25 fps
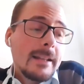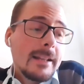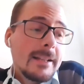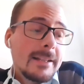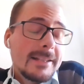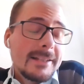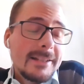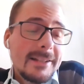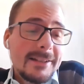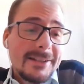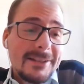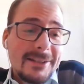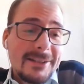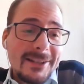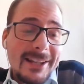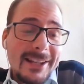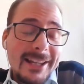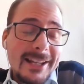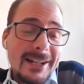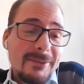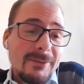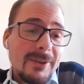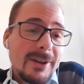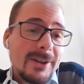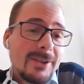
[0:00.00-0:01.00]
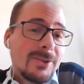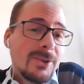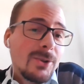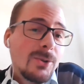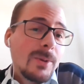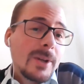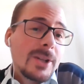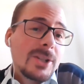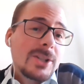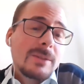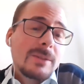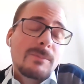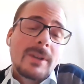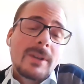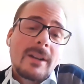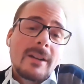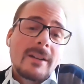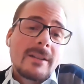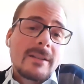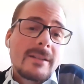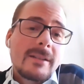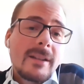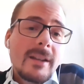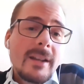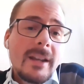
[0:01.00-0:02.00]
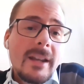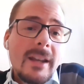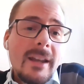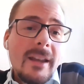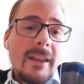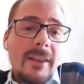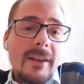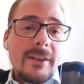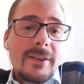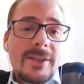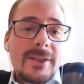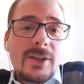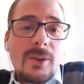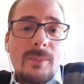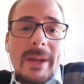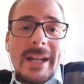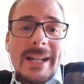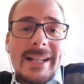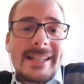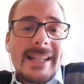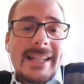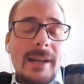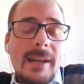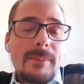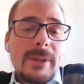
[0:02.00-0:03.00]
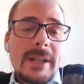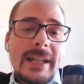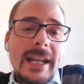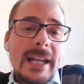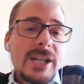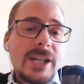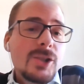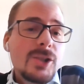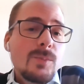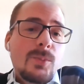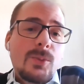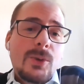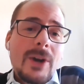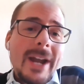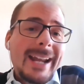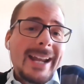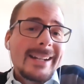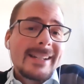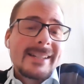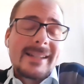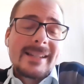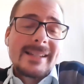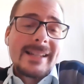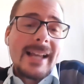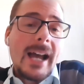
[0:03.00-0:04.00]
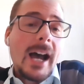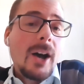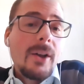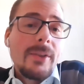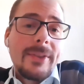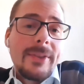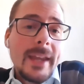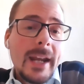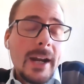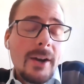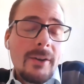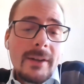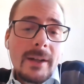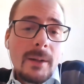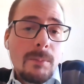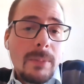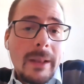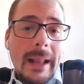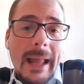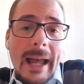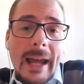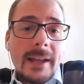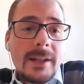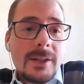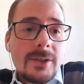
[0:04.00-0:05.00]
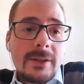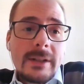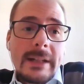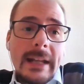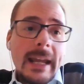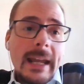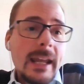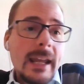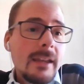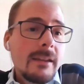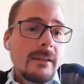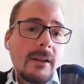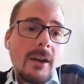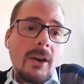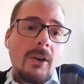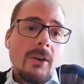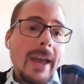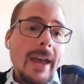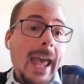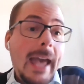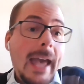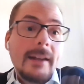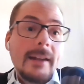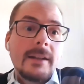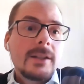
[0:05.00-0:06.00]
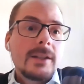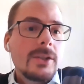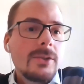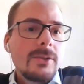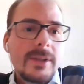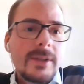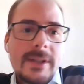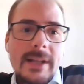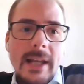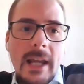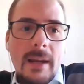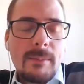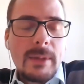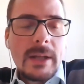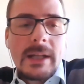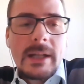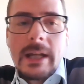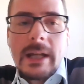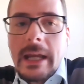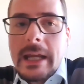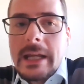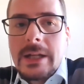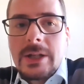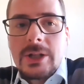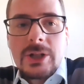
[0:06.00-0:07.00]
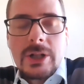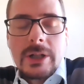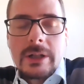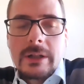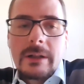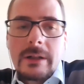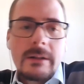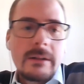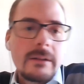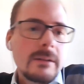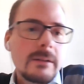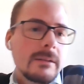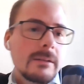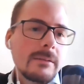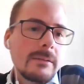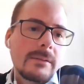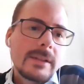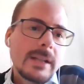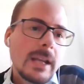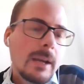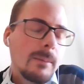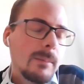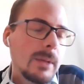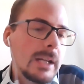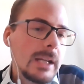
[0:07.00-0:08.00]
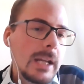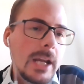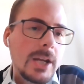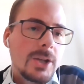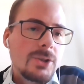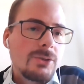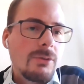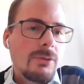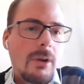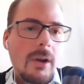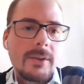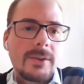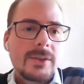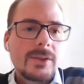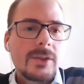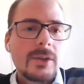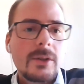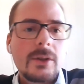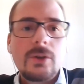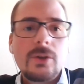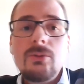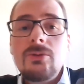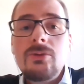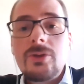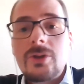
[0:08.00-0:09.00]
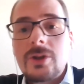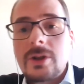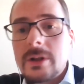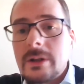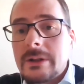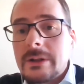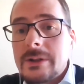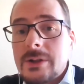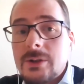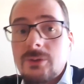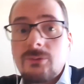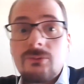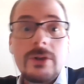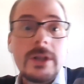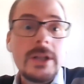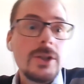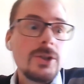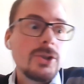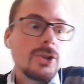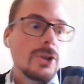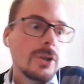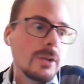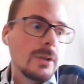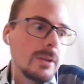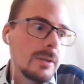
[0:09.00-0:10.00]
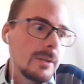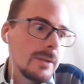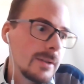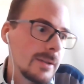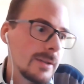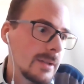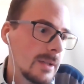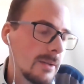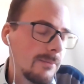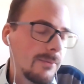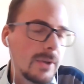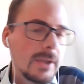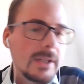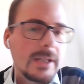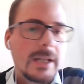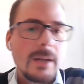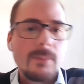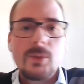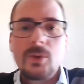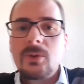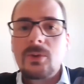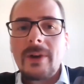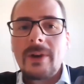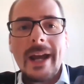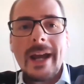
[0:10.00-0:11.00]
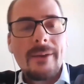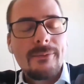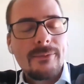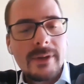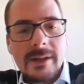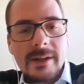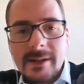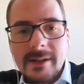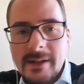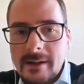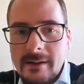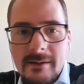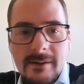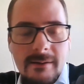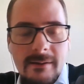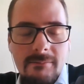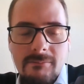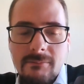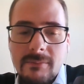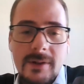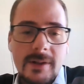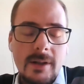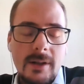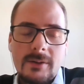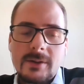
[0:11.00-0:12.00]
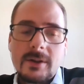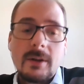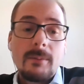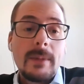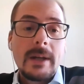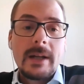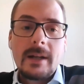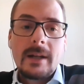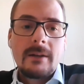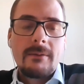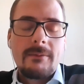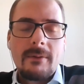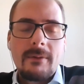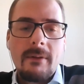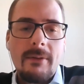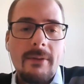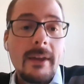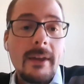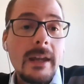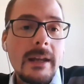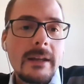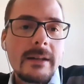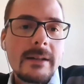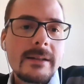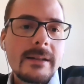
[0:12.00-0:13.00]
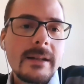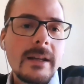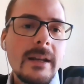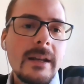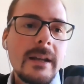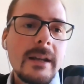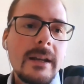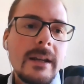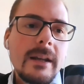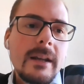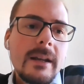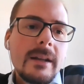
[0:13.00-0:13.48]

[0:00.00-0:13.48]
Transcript: that's again a very good question, because there are so many segmentation practices out there and applied today, attitude segmentation, segmentation around solutions, regions, different demographics, and so many different things.